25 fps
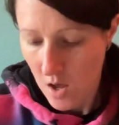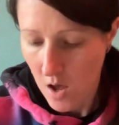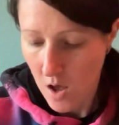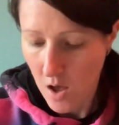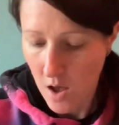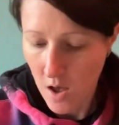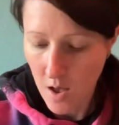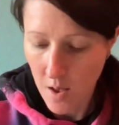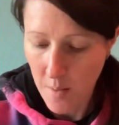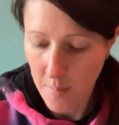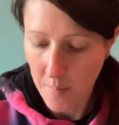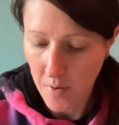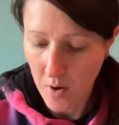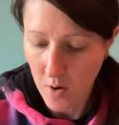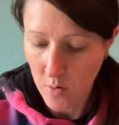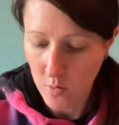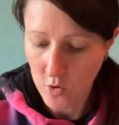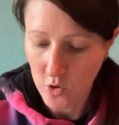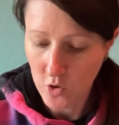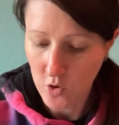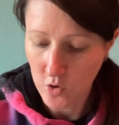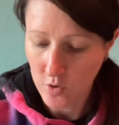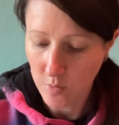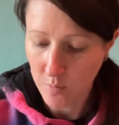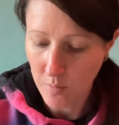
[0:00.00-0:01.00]
I was
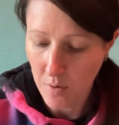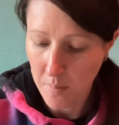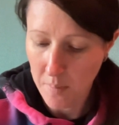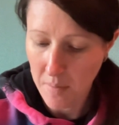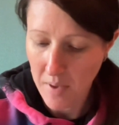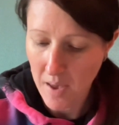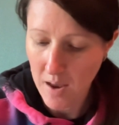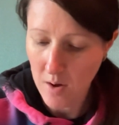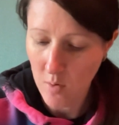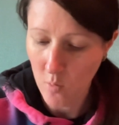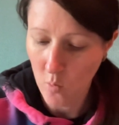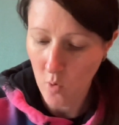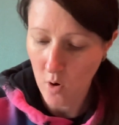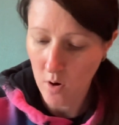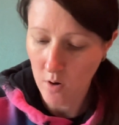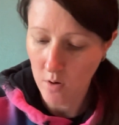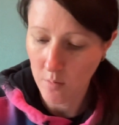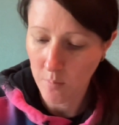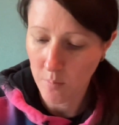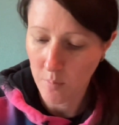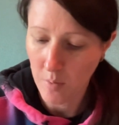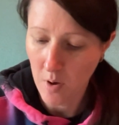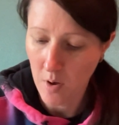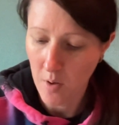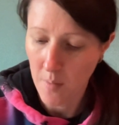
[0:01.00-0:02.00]
using my pen
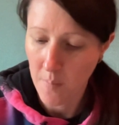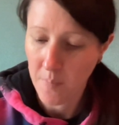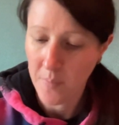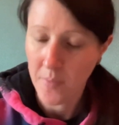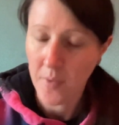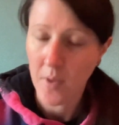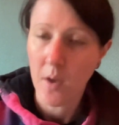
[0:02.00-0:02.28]
one, but